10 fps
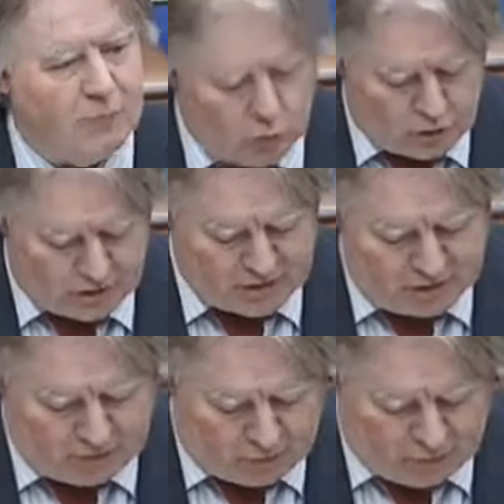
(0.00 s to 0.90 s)
of
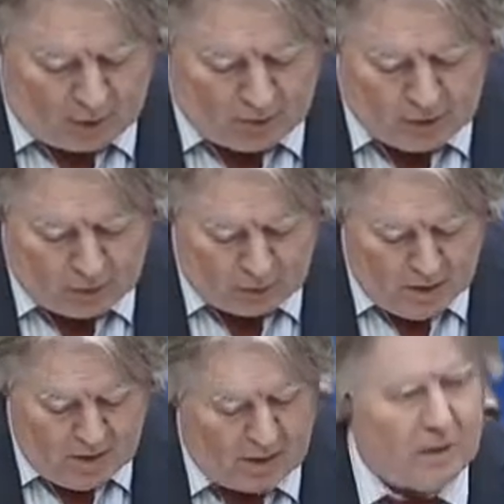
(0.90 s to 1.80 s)
urgency from you
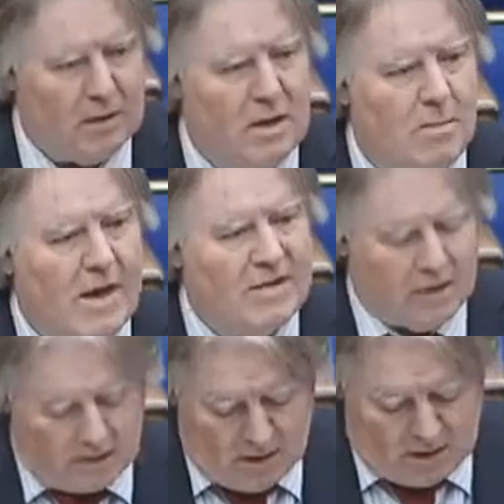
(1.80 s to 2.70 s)
in
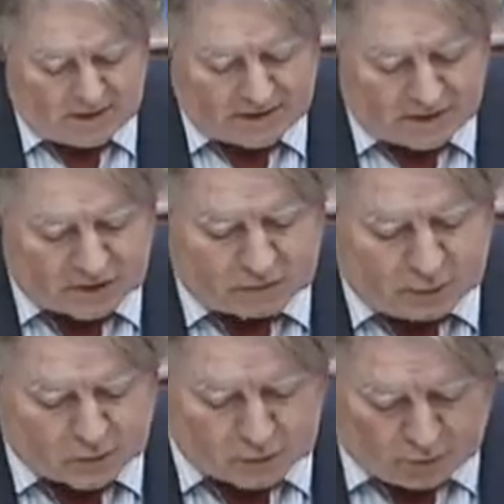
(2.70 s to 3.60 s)
amending Section
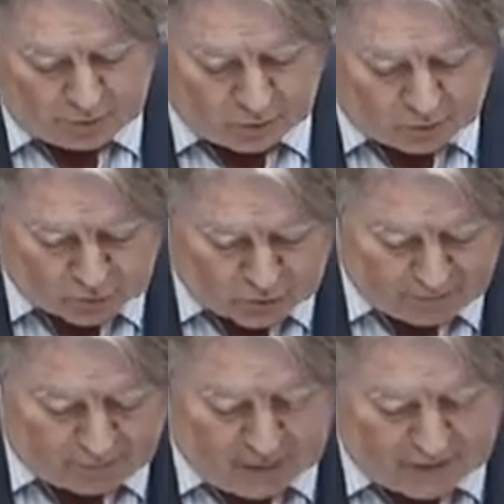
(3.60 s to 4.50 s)
41 of the Road
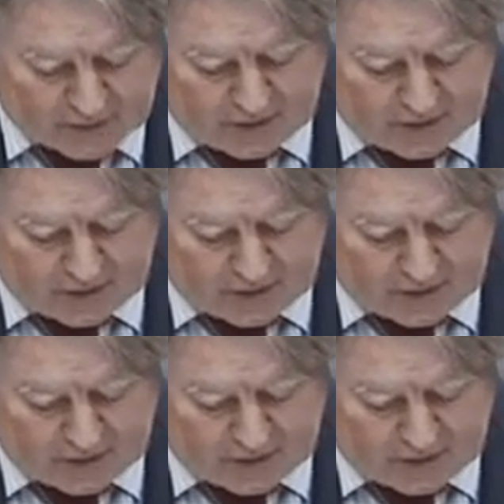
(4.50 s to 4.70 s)
Traffic Act